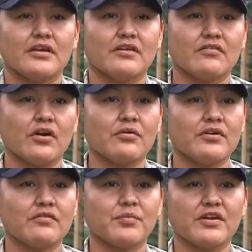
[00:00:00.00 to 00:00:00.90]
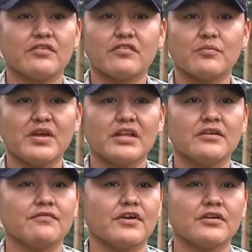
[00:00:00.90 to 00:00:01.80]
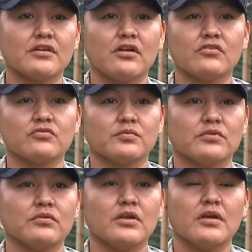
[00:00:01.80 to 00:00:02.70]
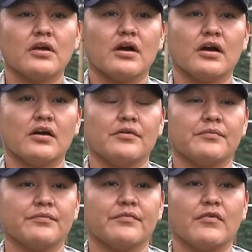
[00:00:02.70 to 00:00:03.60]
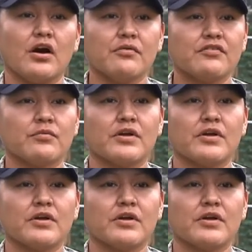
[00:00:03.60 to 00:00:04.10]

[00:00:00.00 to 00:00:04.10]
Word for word: He's always participating, very knowledgeable um, always